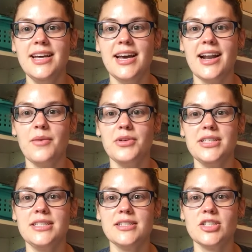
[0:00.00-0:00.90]
And I will
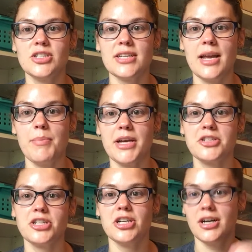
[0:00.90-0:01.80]
insert a
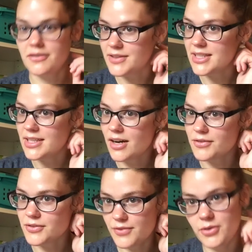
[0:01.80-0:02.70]
picture of the
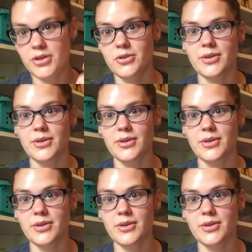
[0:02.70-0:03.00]
cover photo